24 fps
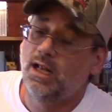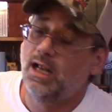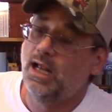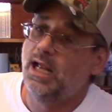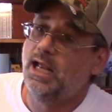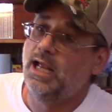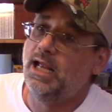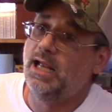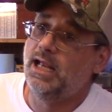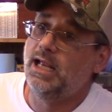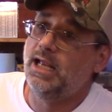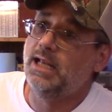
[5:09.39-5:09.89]

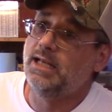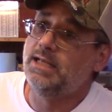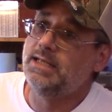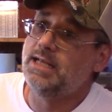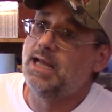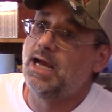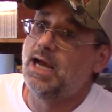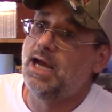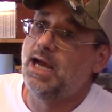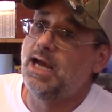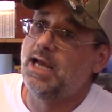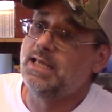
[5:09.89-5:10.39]
And
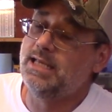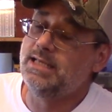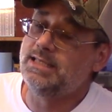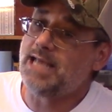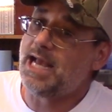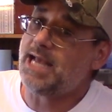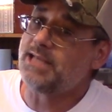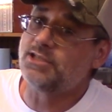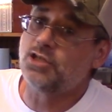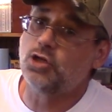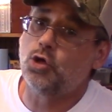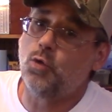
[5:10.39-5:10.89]
uh, he's
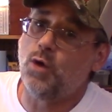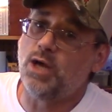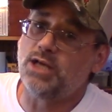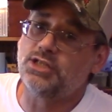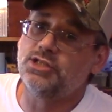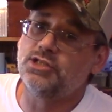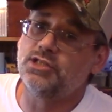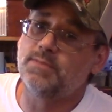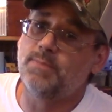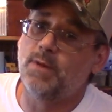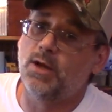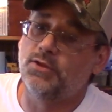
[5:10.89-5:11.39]
asking
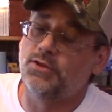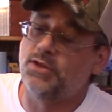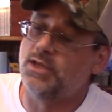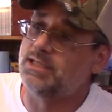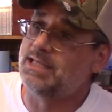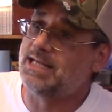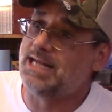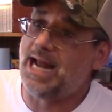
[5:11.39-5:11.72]
questions about this.